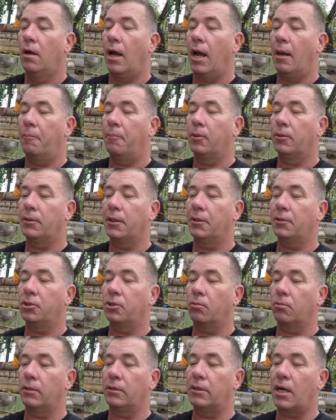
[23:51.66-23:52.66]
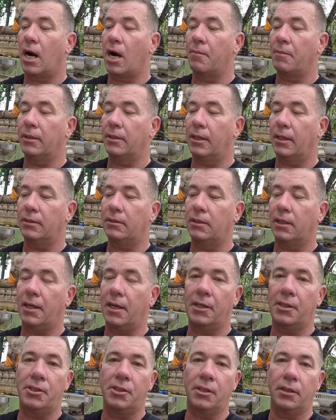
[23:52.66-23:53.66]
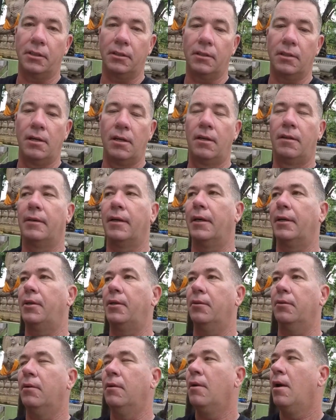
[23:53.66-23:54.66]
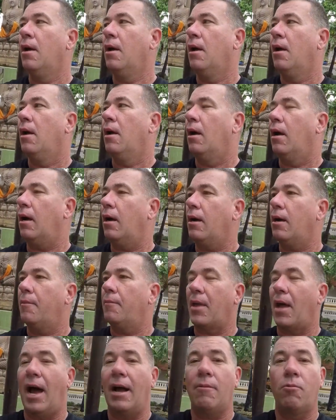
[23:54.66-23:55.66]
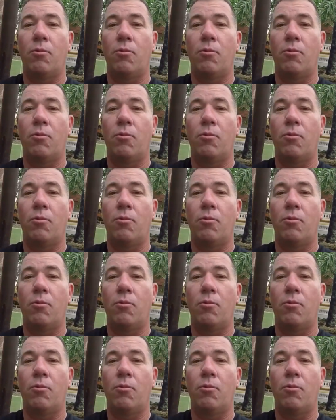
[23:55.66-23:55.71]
and potential retirement destination. Thank you. I